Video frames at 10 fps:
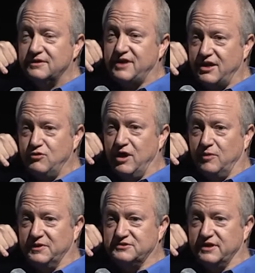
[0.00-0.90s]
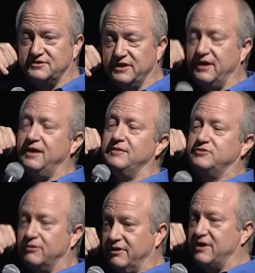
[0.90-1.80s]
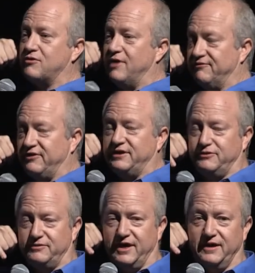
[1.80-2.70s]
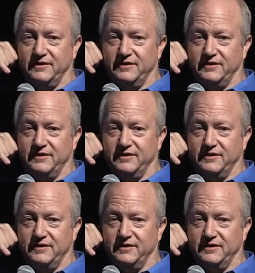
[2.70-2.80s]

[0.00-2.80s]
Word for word: Can you help us? And I said, I am totally unqualified to do that.